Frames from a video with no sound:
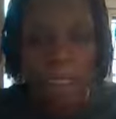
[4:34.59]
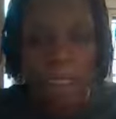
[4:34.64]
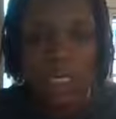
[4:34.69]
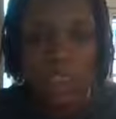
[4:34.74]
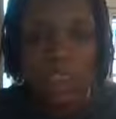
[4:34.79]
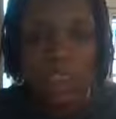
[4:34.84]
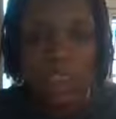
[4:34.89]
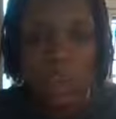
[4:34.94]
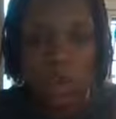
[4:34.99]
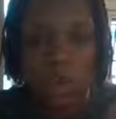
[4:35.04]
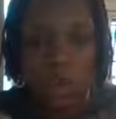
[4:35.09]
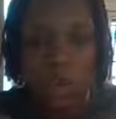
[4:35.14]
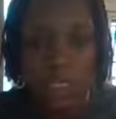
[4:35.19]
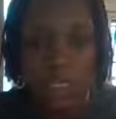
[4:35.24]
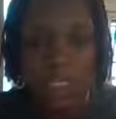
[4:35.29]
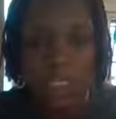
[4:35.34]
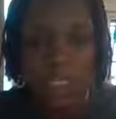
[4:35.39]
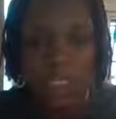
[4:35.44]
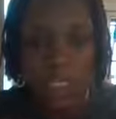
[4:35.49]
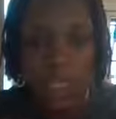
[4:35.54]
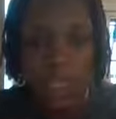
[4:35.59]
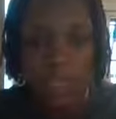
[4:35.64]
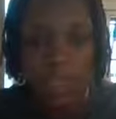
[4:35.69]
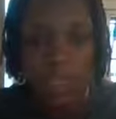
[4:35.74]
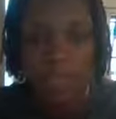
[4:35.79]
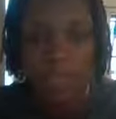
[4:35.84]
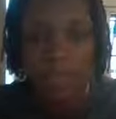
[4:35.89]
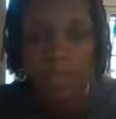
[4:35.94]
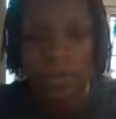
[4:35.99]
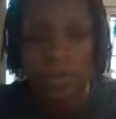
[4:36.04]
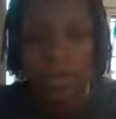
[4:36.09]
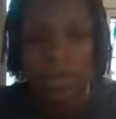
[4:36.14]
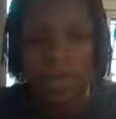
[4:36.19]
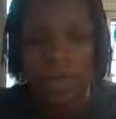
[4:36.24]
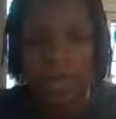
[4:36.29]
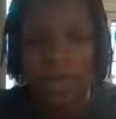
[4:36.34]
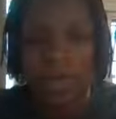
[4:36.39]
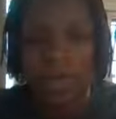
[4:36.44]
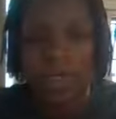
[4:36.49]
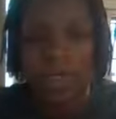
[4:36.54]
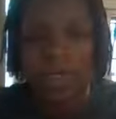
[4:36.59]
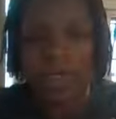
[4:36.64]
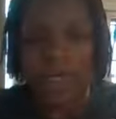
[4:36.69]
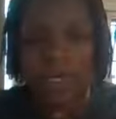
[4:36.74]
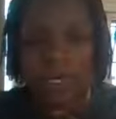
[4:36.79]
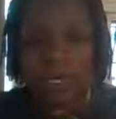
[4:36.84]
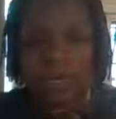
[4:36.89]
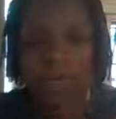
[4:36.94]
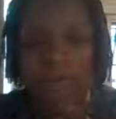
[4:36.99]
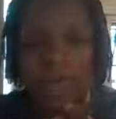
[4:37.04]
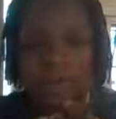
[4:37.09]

a joining together of uh,